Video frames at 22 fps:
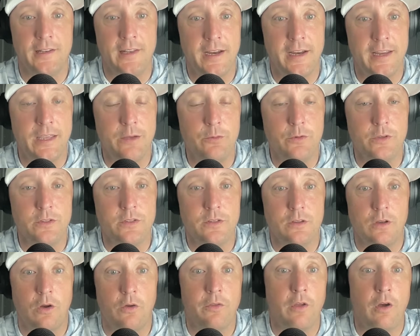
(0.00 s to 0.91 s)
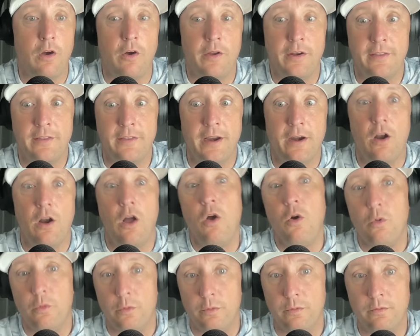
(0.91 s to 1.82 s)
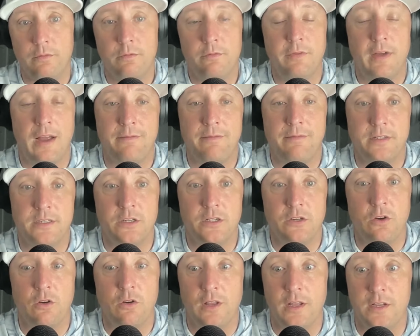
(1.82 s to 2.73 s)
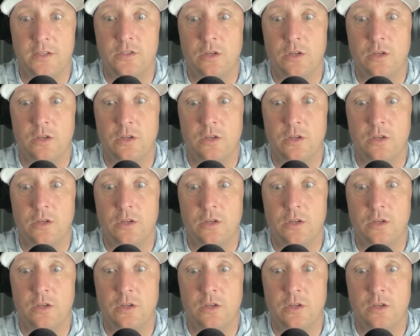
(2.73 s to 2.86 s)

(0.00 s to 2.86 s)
Like it was on their own 5 or 10 yard line.